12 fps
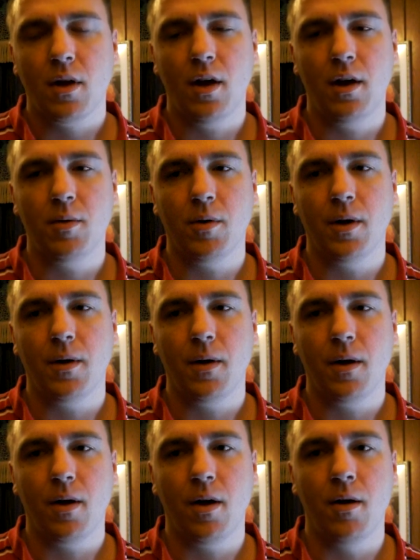anyway,
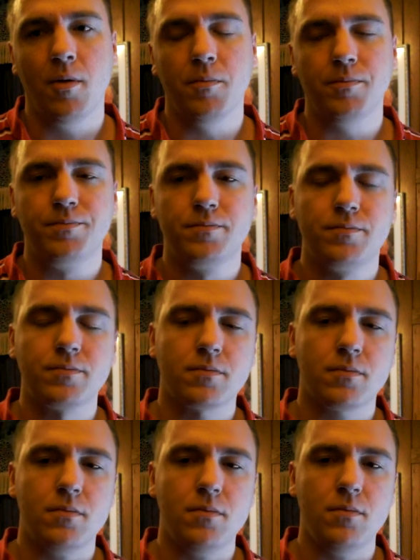um,
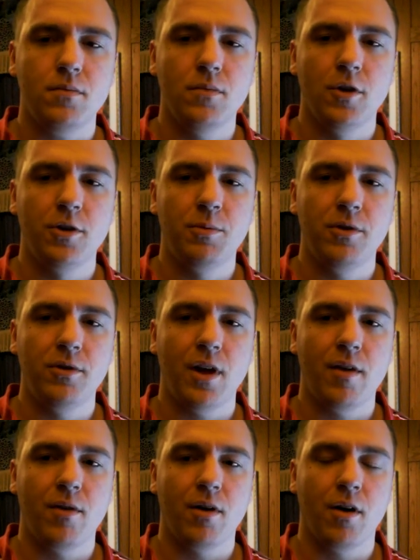they're supposed to
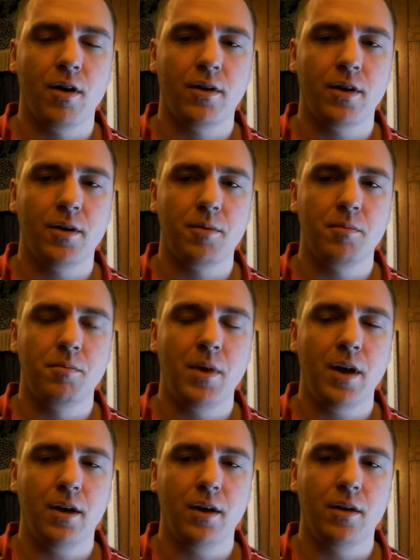have a hard time
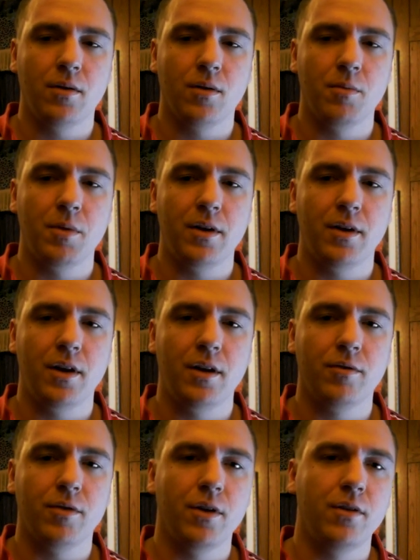making or maintaining
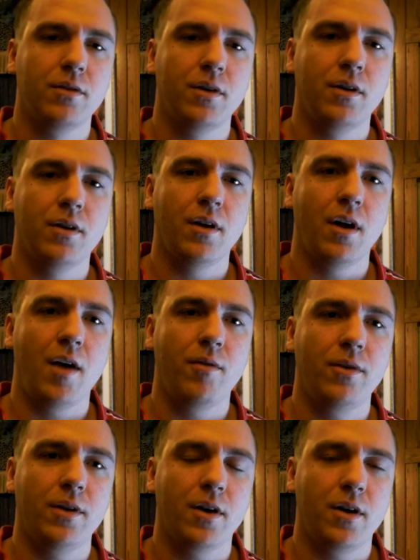friends, and I've
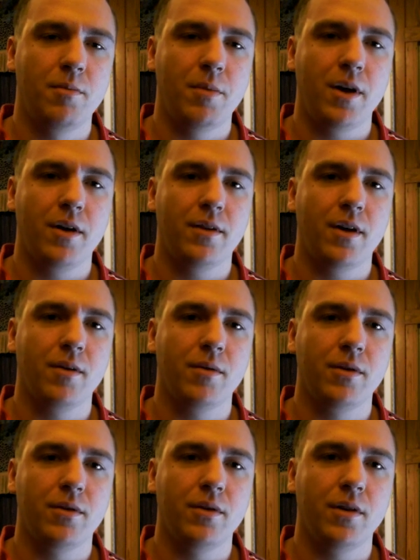only gotten better at that
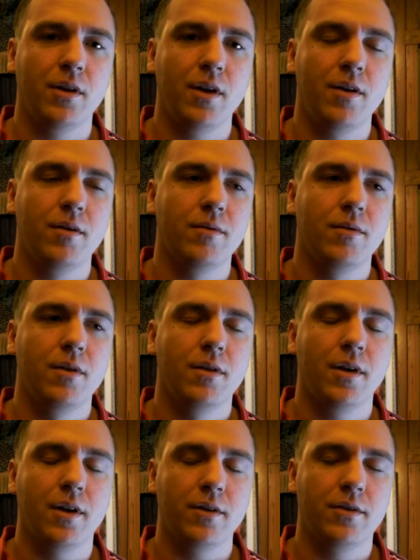recently. And
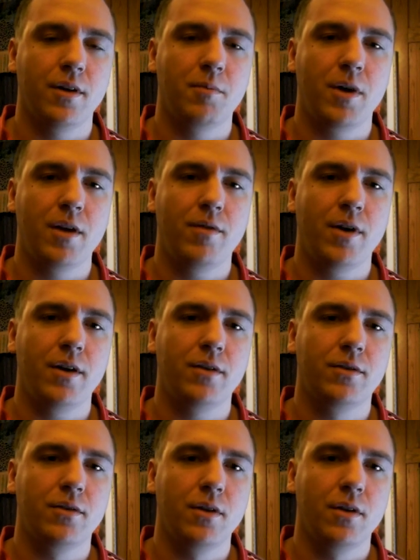like I said, my
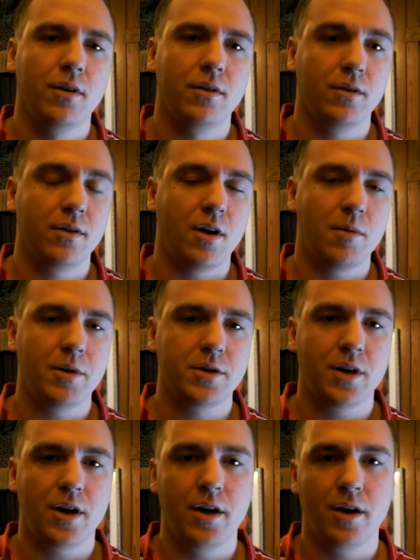advice is to not be
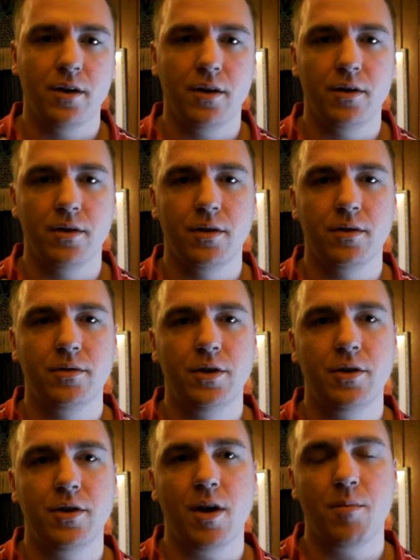shy and to you
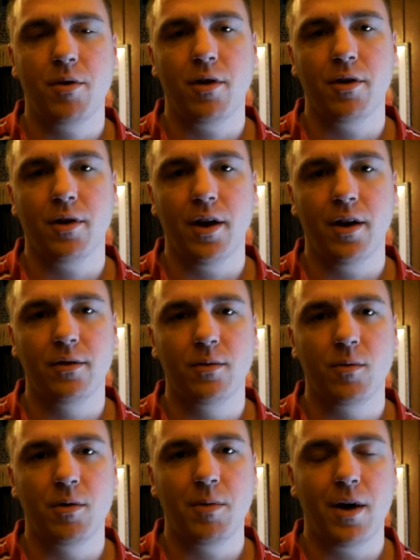know not put all your eggs in
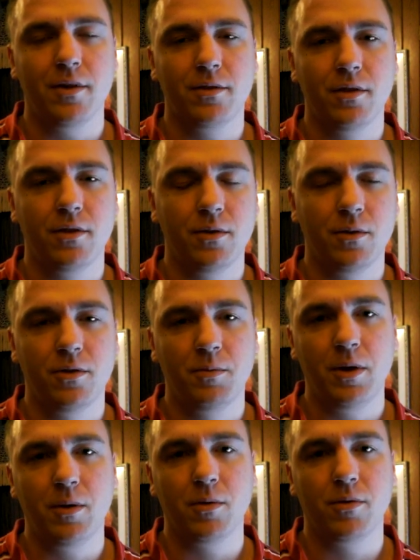one basket, so to
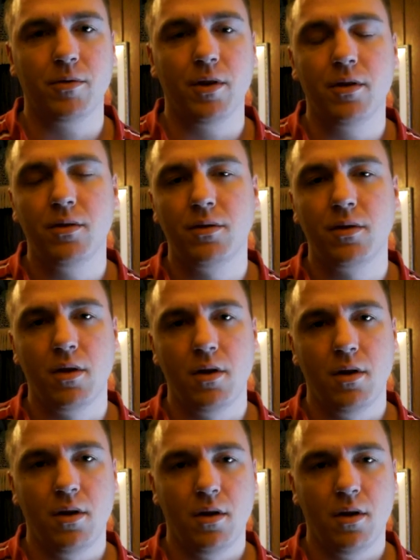speak, with friends.
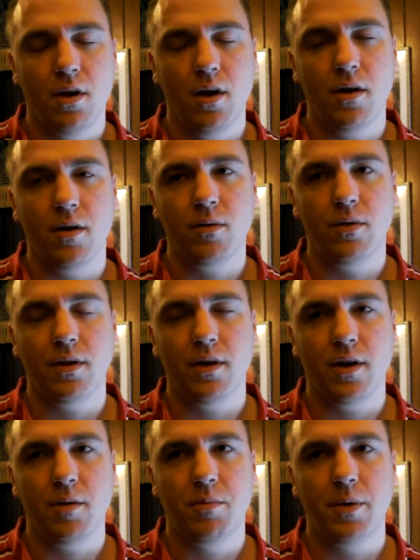And not only
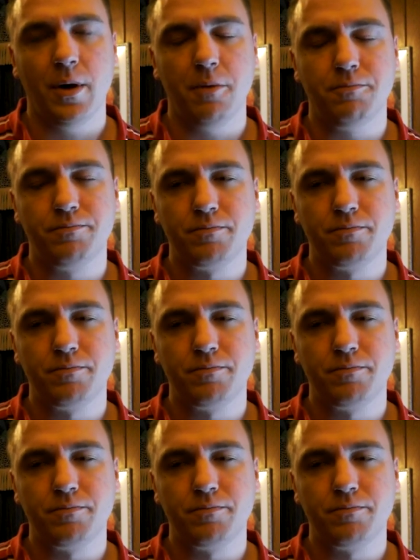that, but